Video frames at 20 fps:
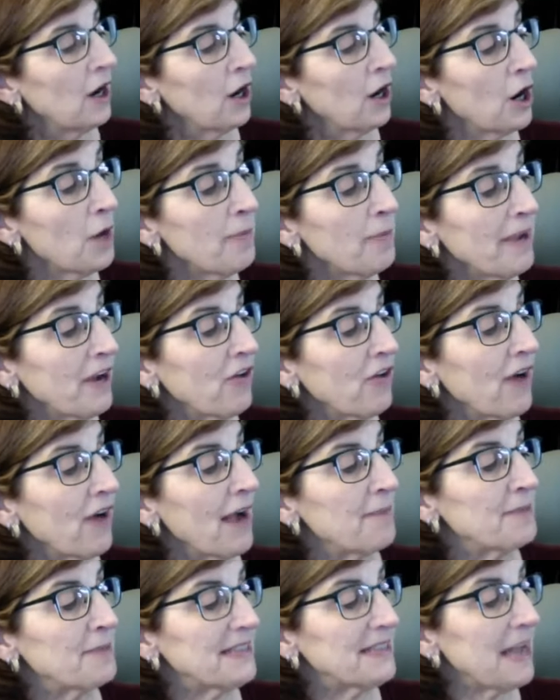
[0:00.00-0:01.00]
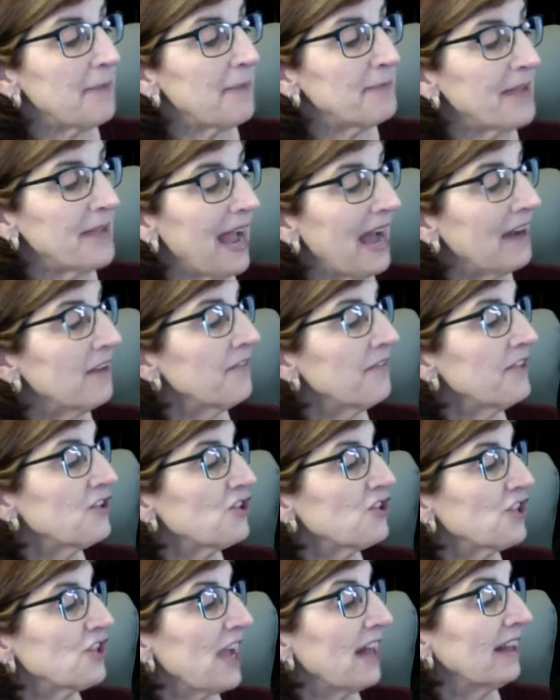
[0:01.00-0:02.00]
Hermit Crab stepped out of
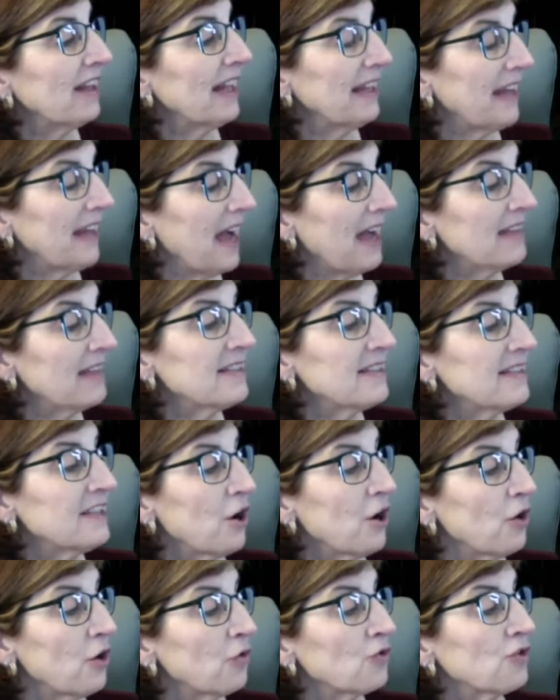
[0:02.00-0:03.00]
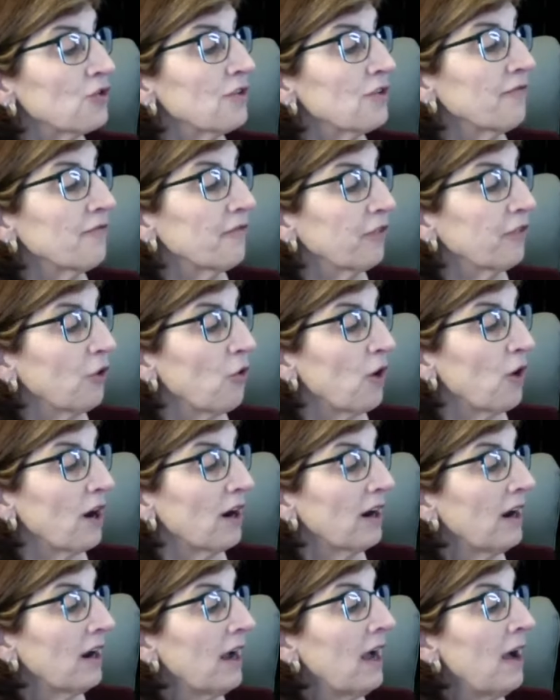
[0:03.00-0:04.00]
the shell and onto the ocean
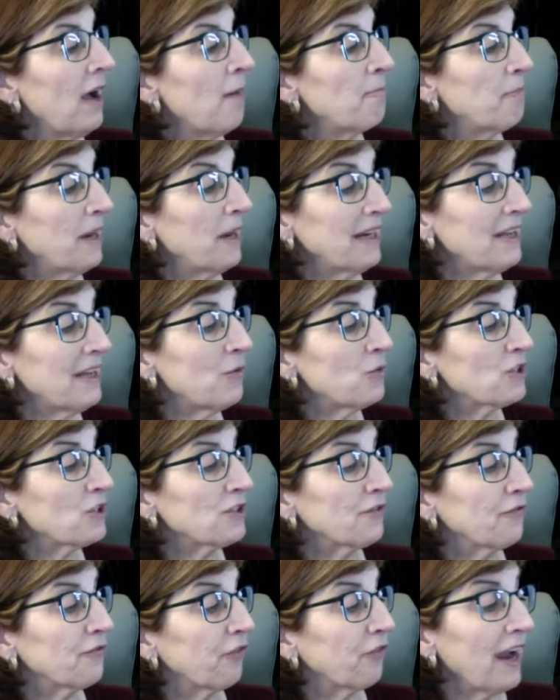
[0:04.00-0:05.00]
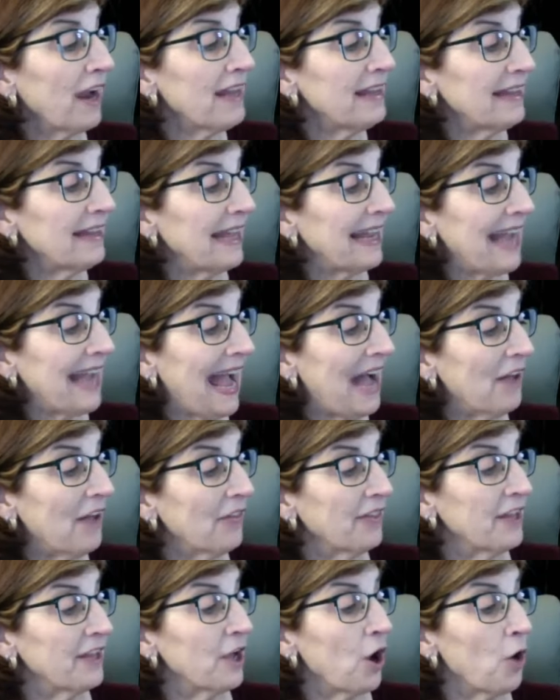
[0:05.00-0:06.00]
floor. But it was frightening
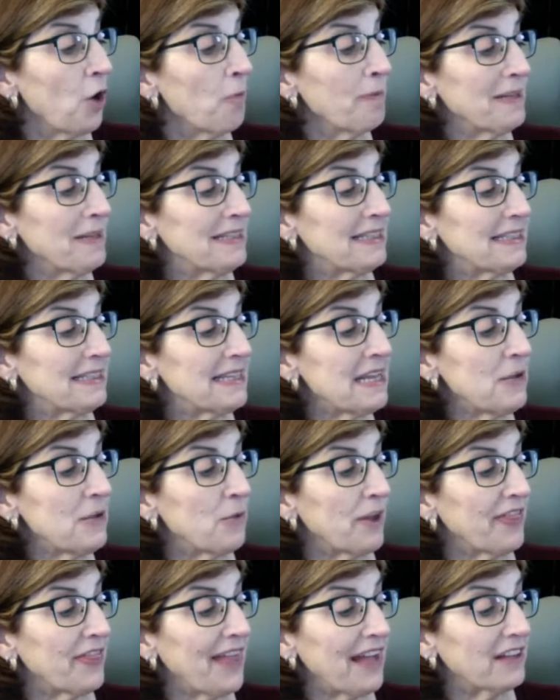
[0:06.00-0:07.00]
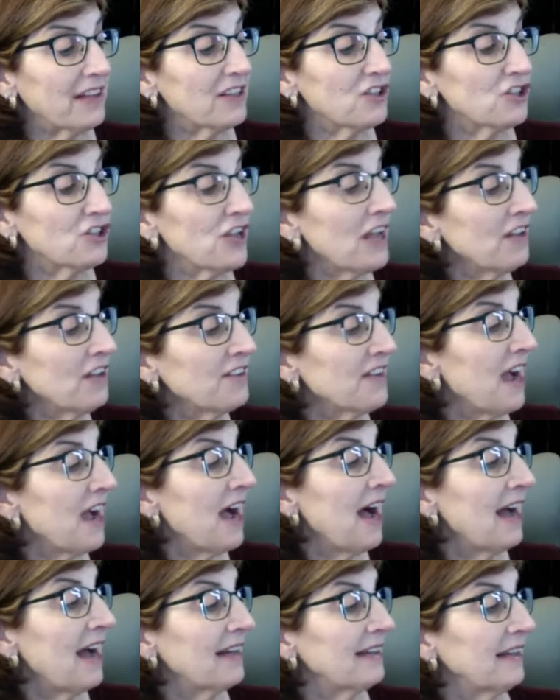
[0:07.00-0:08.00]
out in the open sea without a shell to
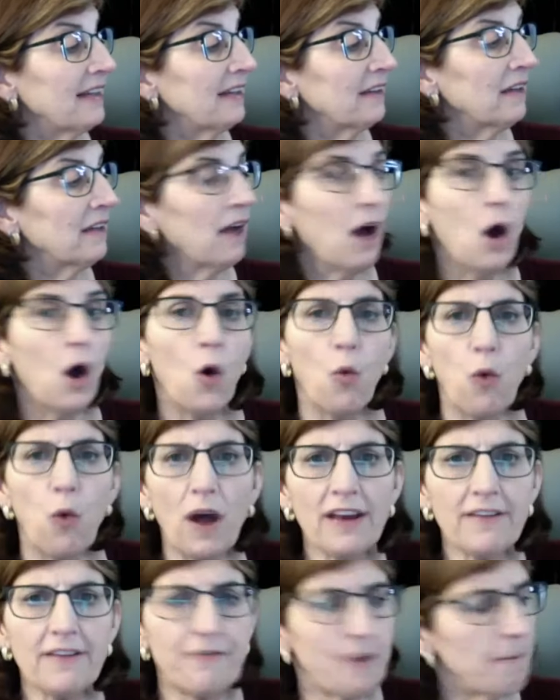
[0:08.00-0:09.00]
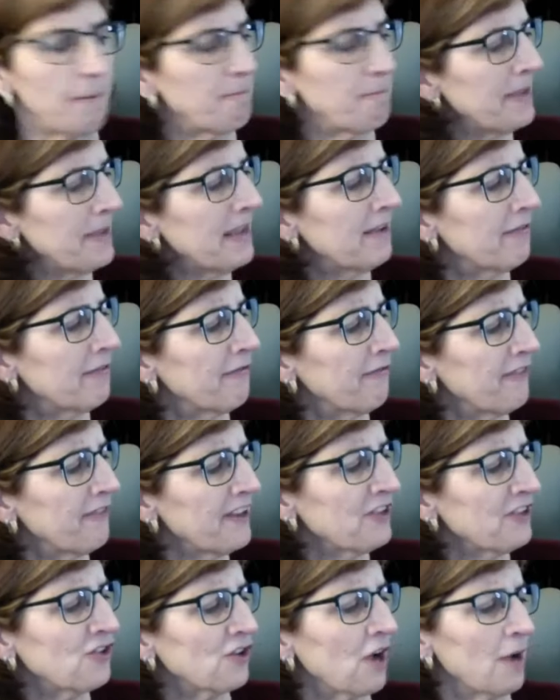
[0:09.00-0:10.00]
hide in. What if a big
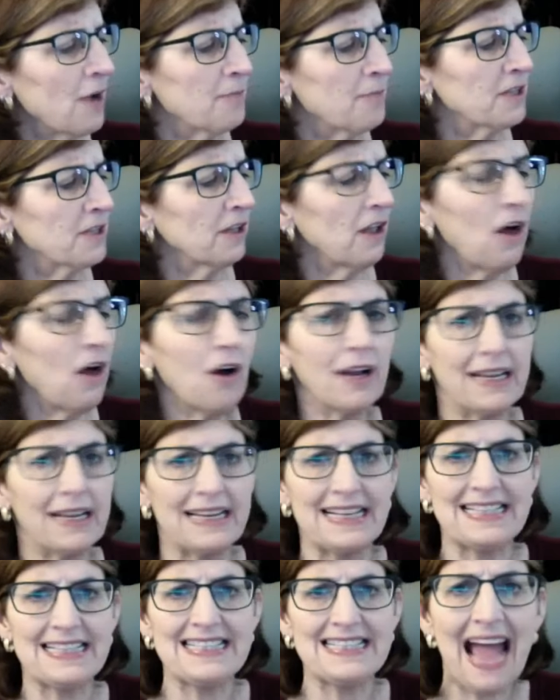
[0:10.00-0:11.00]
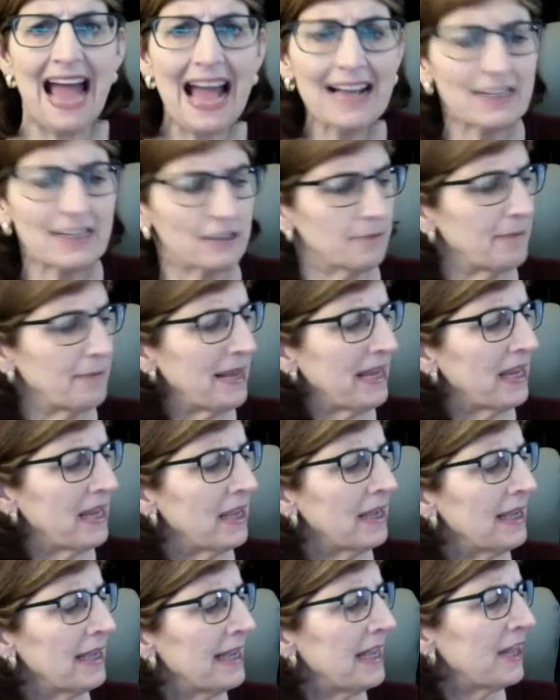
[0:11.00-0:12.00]
fish comes along and attacks me?
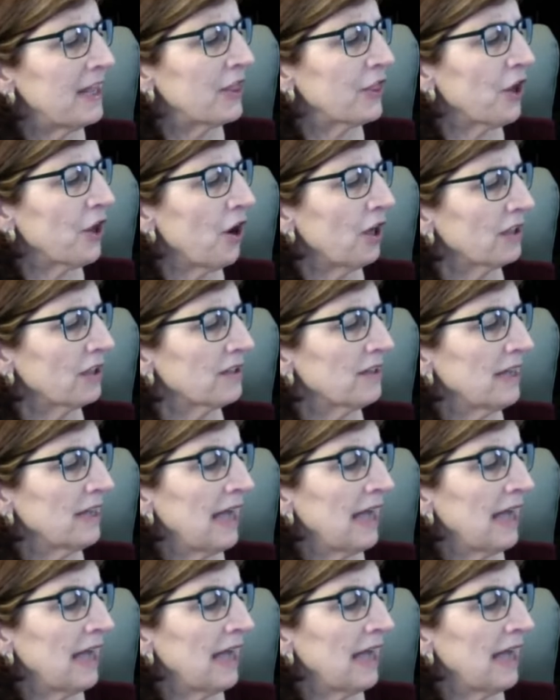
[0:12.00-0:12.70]
He thought.